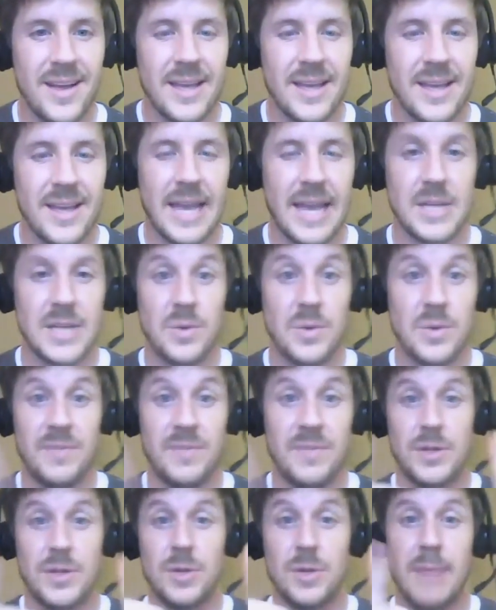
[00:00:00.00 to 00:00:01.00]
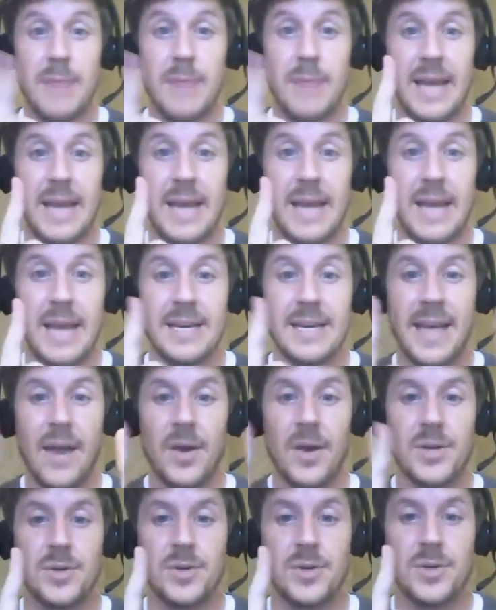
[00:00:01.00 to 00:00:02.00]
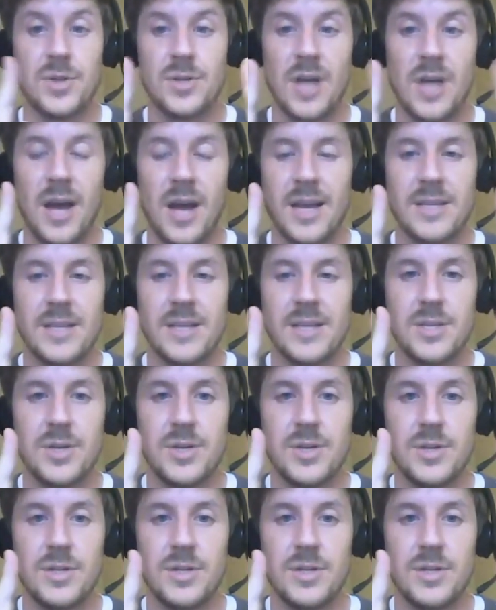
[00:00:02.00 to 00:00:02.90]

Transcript: Okay, so if the two main characters are talking to you,